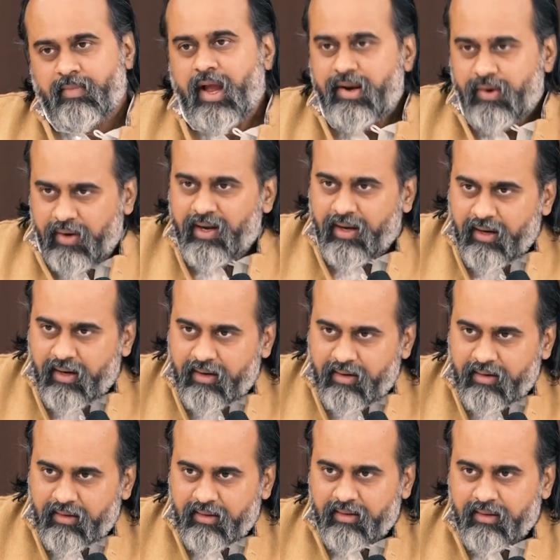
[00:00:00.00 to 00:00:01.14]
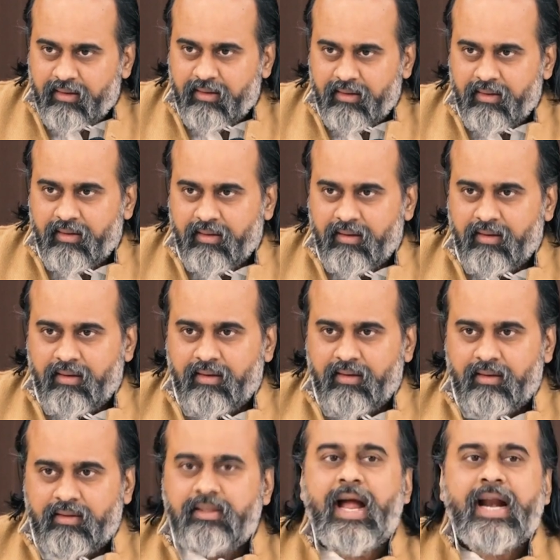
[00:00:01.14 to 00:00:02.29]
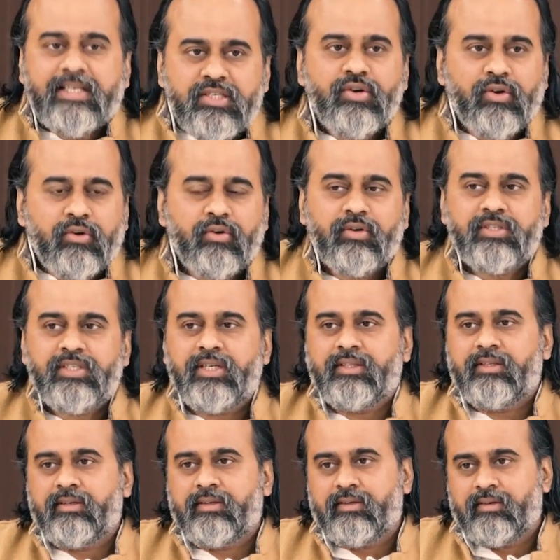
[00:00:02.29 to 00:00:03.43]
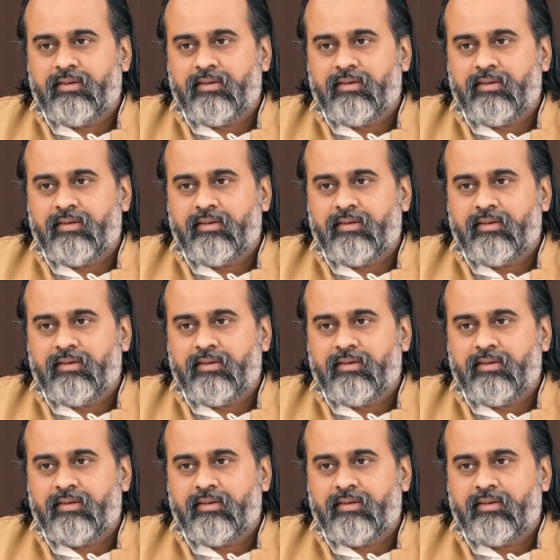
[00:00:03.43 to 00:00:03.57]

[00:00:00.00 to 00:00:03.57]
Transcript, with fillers: Are you getting it? That's your Kurukshetra